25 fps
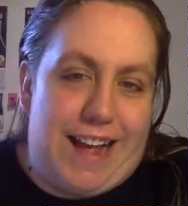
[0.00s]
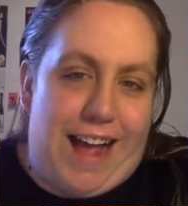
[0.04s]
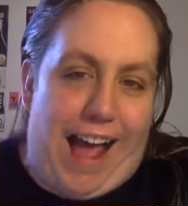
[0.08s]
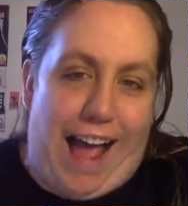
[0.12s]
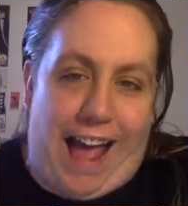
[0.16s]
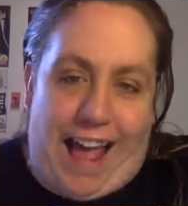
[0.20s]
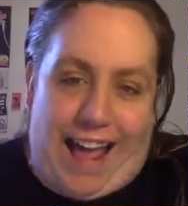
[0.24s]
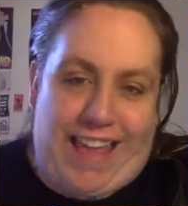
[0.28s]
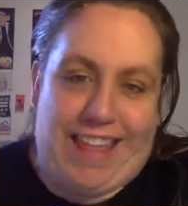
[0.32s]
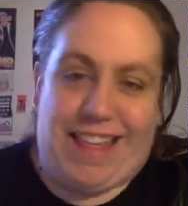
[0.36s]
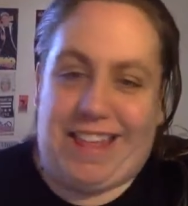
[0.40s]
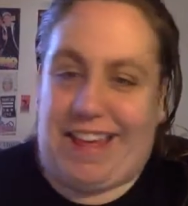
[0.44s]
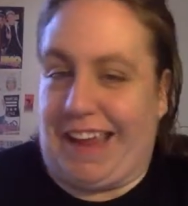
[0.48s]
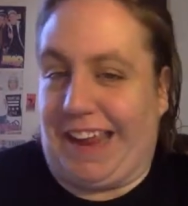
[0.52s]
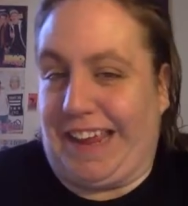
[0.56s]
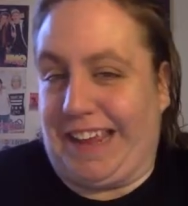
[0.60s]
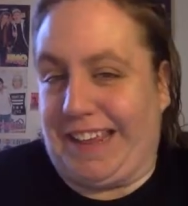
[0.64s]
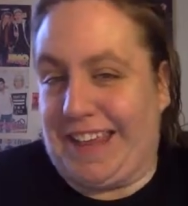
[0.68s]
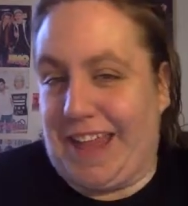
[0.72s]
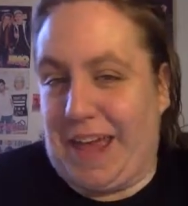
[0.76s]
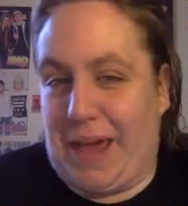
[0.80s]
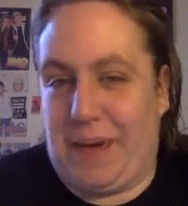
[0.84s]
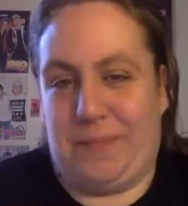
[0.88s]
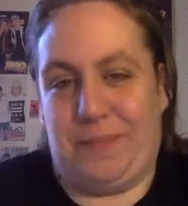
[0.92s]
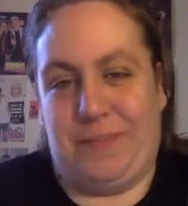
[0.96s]
I
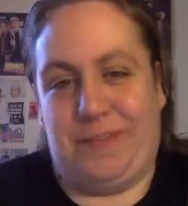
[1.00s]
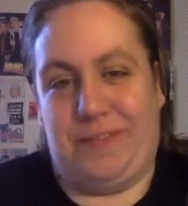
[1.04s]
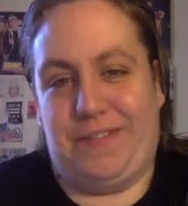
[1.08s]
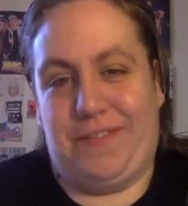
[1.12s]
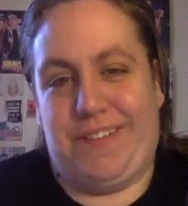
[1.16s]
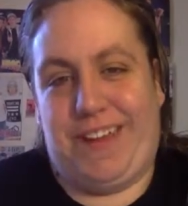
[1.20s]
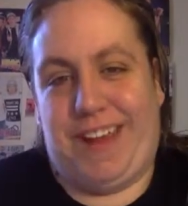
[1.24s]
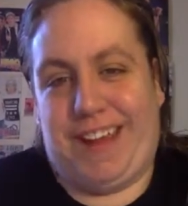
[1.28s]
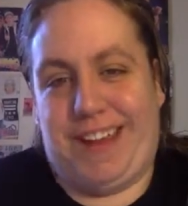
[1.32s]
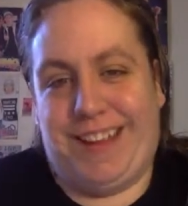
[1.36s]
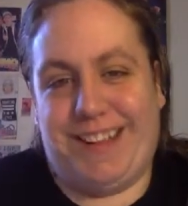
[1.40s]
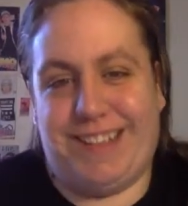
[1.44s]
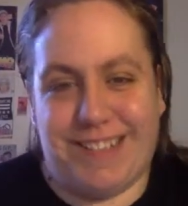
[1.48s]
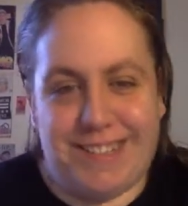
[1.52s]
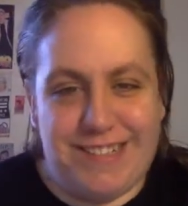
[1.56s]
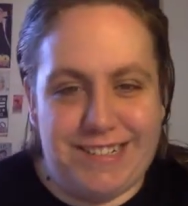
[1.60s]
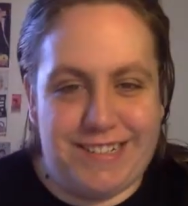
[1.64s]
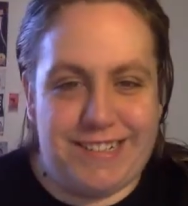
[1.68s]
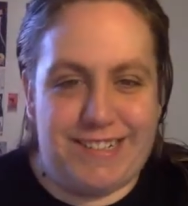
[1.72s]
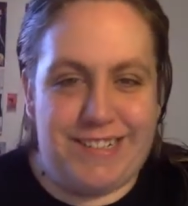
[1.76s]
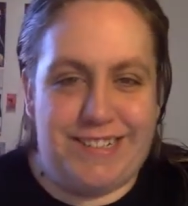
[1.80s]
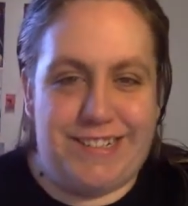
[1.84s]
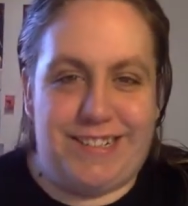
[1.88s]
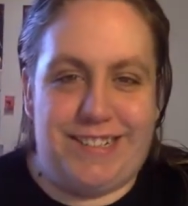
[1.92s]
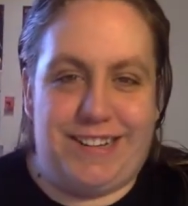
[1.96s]
like that movie.
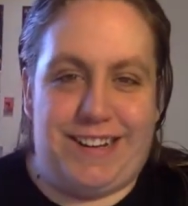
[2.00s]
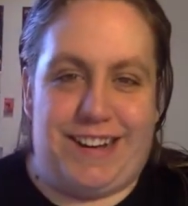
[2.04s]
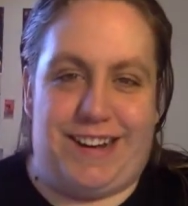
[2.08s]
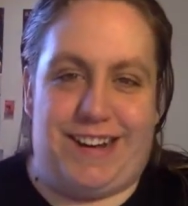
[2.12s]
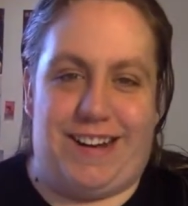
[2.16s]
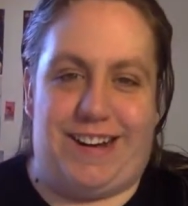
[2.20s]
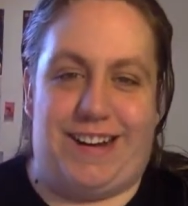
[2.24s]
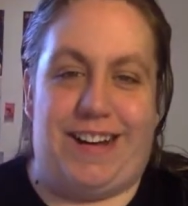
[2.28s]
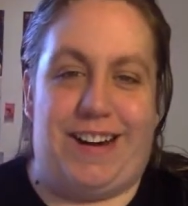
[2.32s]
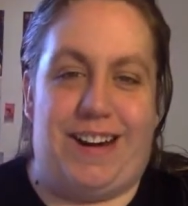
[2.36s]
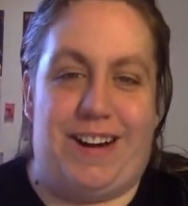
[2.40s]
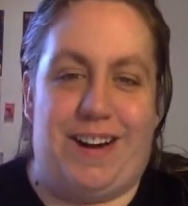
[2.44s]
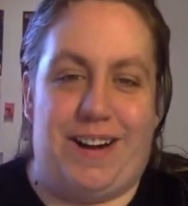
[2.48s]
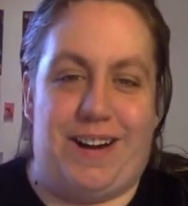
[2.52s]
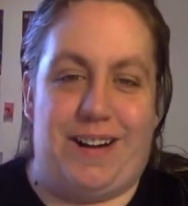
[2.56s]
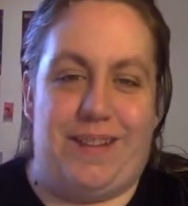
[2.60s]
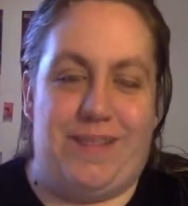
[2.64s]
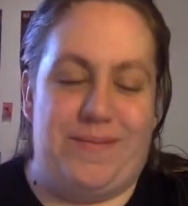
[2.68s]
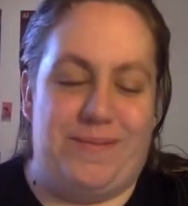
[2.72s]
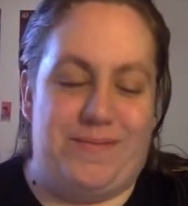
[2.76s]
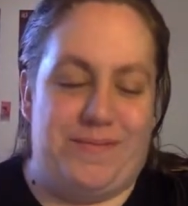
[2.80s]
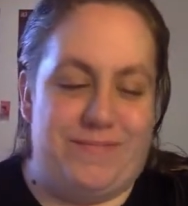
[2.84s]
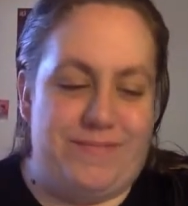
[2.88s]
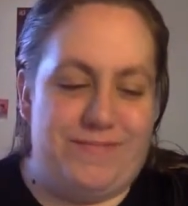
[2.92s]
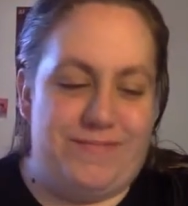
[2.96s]

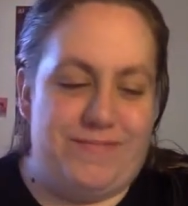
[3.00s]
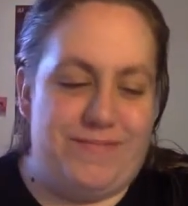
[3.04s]
um,